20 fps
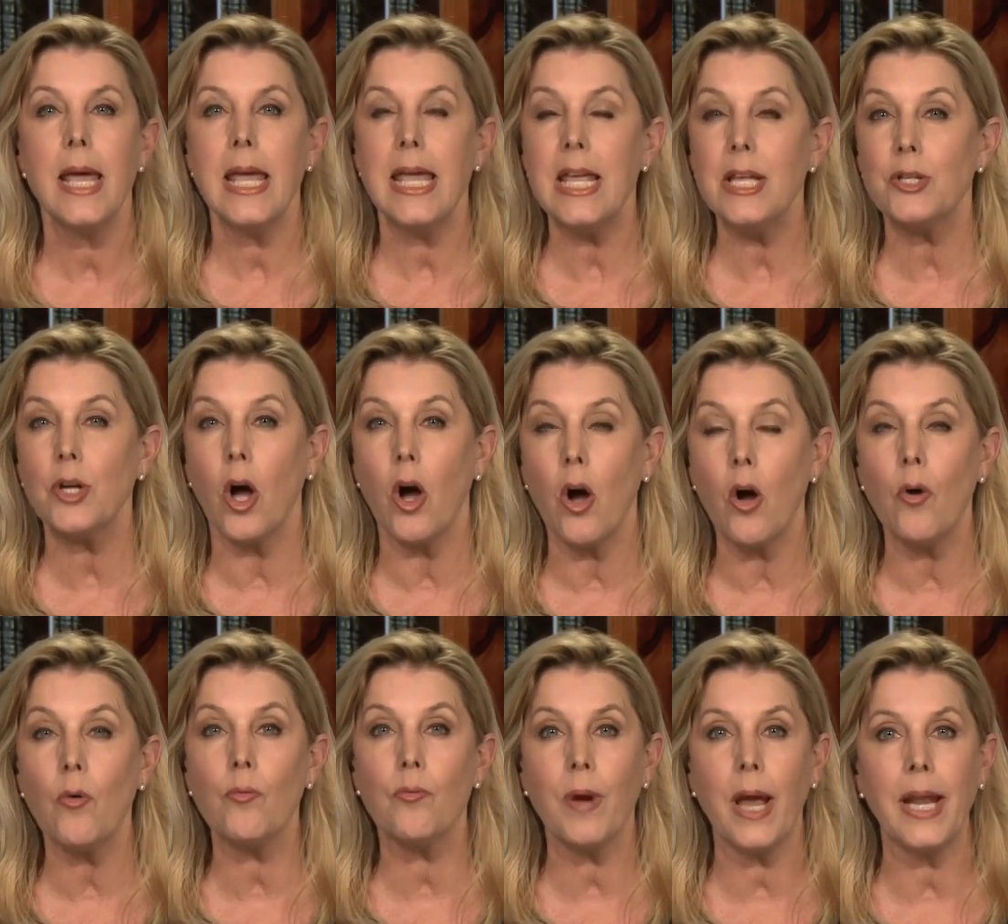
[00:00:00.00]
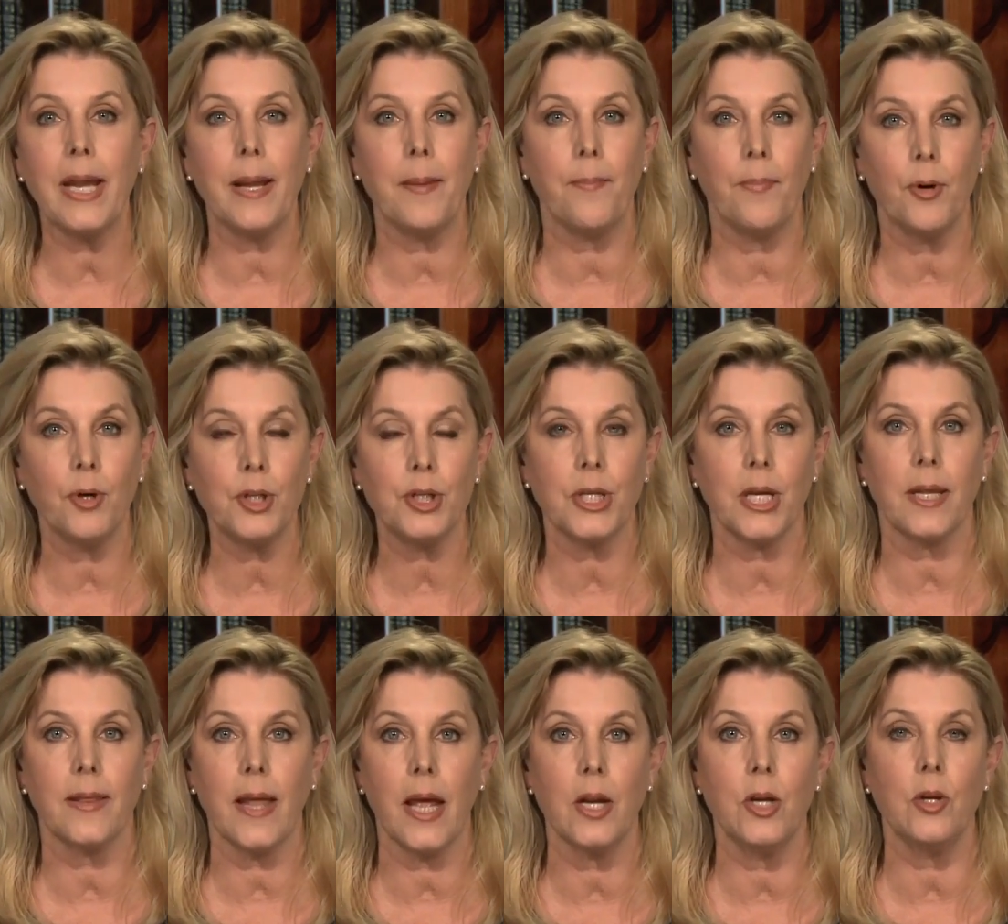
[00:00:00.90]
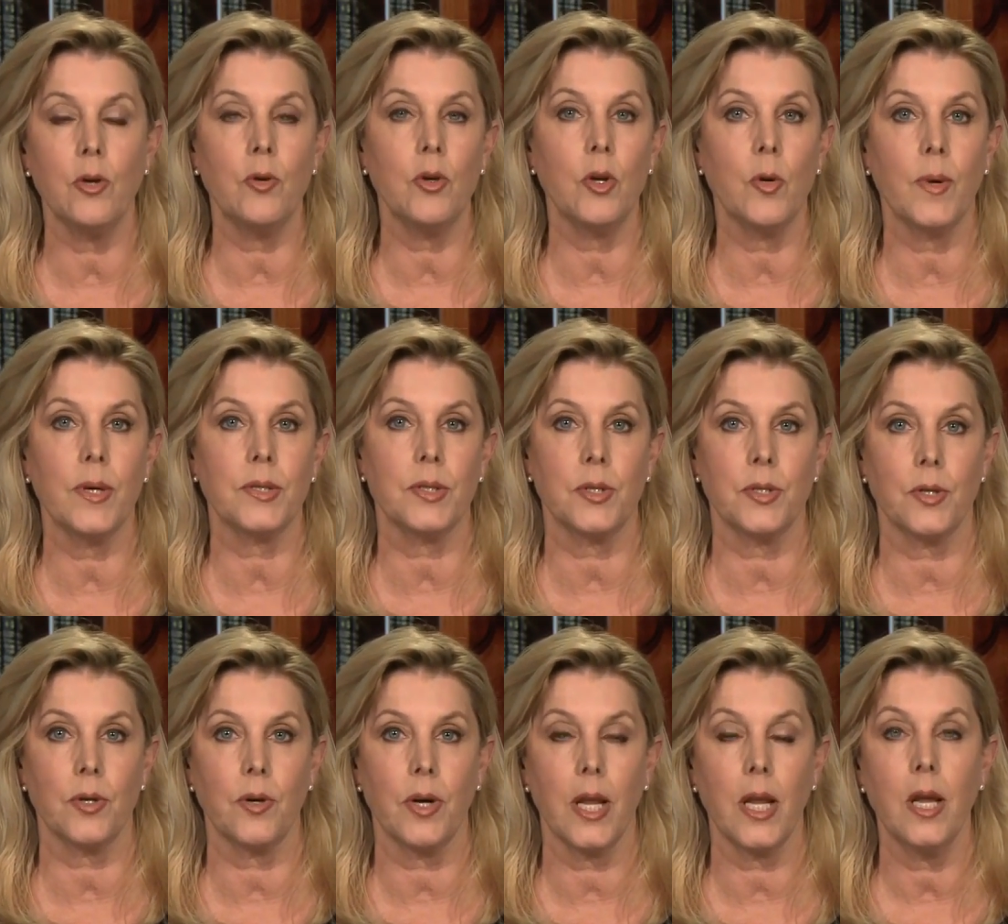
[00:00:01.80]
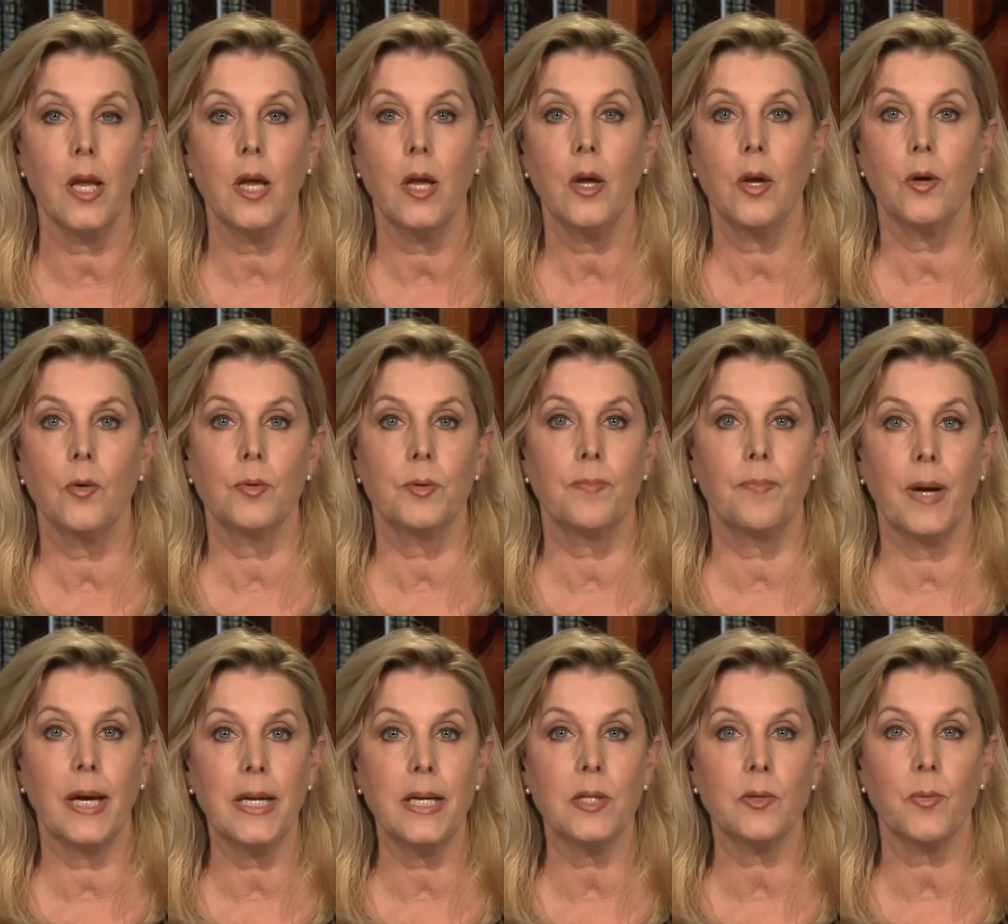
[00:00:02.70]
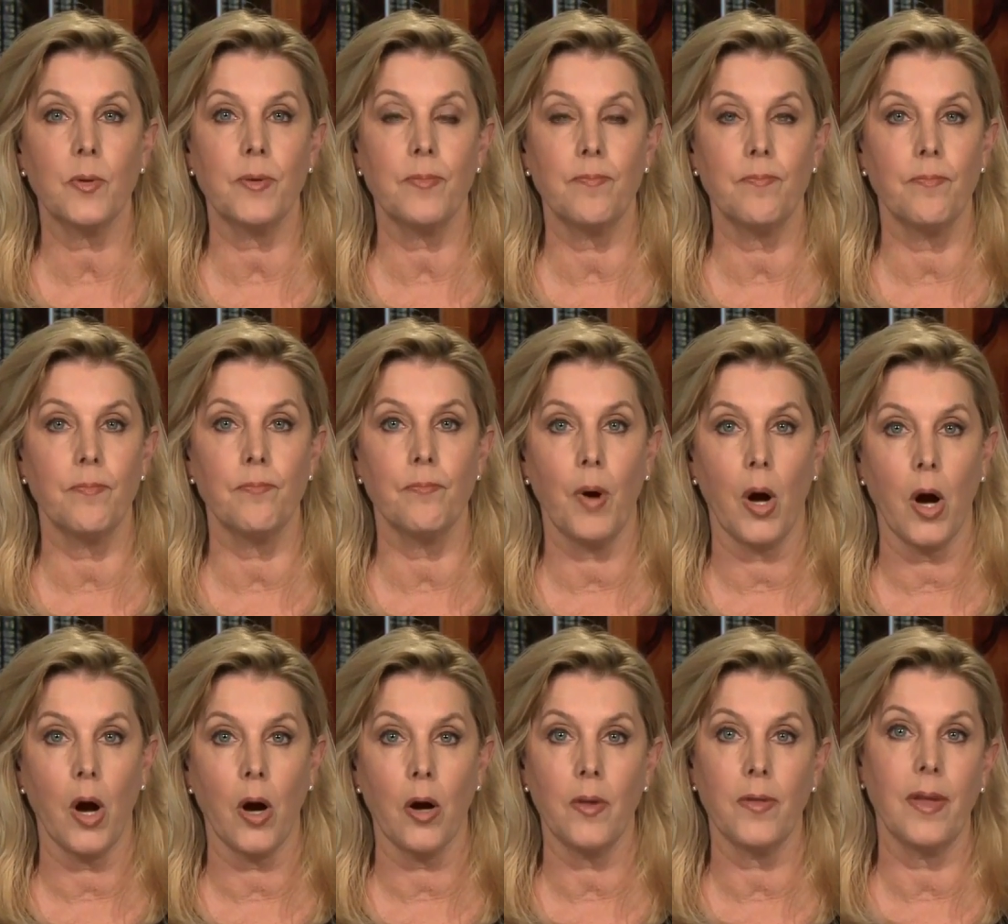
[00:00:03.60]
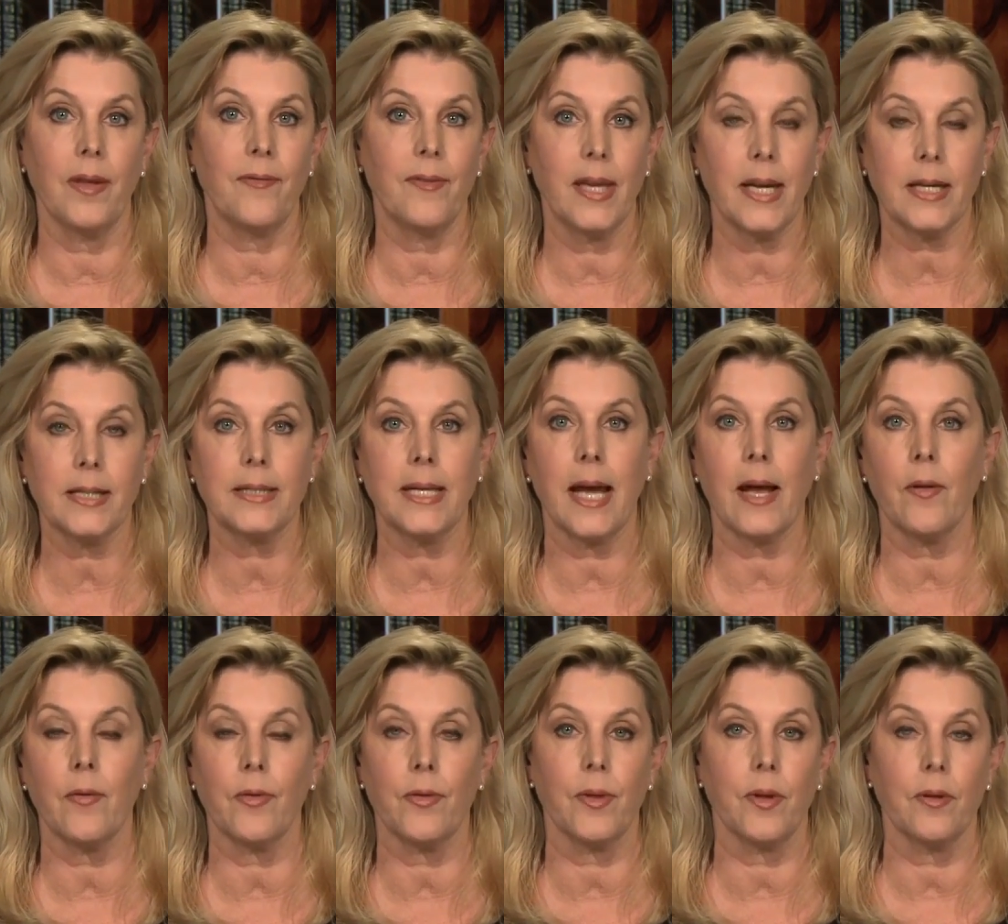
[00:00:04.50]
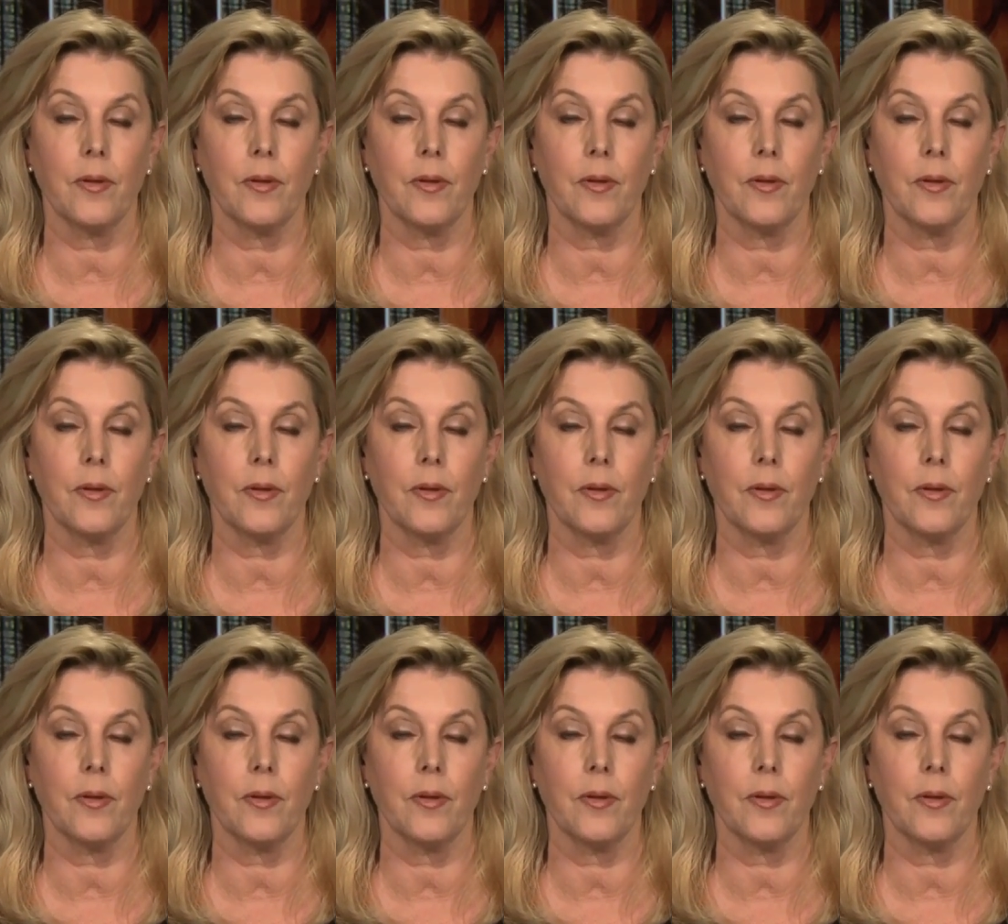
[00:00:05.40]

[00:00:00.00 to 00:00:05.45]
He's already pushing that new U.S. attorney who's buddies with Barr. They've kicked out